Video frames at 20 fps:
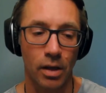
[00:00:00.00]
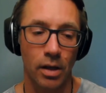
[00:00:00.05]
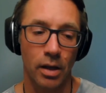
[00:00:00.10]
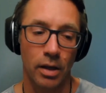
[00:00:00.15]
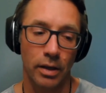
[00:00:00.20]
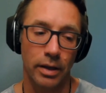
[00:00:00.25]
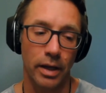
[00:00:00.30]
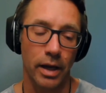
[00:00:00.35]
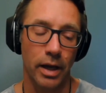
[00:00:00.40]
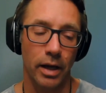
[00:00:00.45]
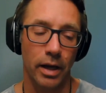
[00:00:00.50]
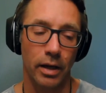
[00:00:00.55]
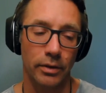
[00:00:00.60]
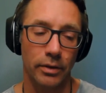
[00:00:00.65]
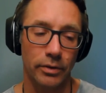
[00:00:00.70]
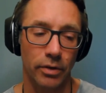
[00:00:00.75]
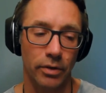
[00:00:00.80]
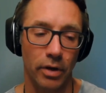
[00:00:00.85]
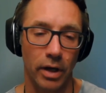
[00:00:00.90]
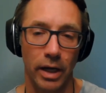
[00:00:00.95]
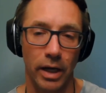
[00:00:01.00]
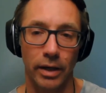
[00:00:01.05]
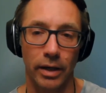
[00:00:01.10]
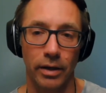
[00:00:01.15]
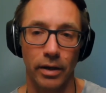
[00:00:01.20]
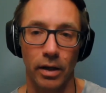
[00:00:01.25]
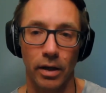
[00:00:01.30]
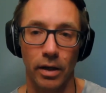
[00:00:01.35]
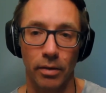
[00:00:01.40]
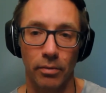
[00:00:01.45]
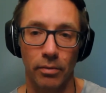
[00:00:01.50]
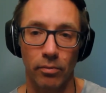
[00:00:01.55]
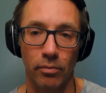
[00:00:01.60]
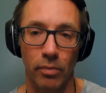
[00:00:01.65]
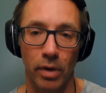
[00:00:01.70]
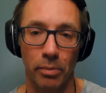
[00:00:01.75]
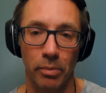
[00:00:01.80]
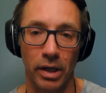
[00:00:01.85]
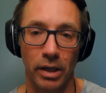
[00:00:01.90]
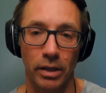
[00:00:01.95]
Yeah, so I had
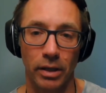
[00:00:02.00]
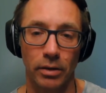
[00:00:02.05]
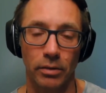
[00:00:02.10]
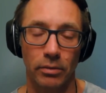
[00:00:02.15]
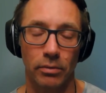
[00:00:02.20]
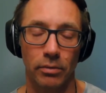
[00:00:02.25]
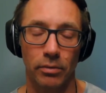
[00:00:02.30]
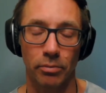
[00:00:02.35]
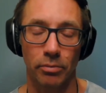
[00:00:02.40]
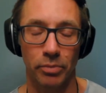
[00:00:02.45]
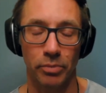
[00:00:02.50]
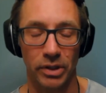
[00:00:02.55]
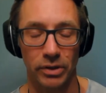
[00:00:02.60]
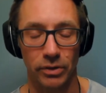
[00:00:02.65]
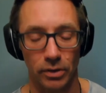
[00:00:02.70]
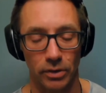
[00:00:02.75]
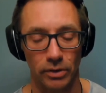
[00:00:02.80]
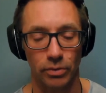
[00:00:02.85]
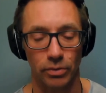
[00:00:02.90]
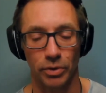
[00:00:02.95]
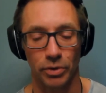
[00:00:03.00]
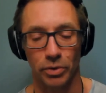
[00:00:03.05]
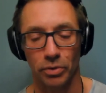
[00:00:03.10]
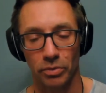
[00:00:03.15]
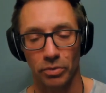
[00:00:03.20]
my main business, which was